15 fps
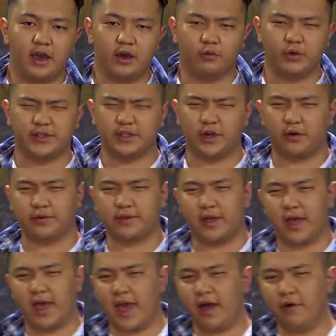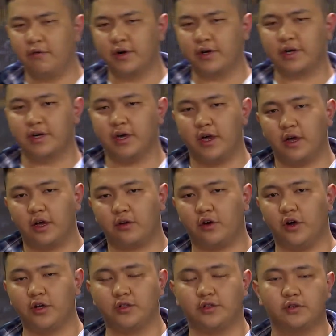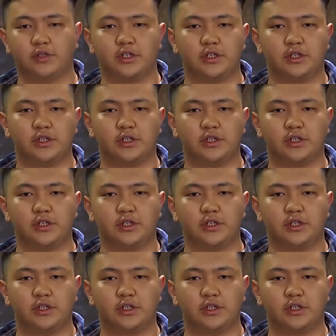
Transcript: without ever going to the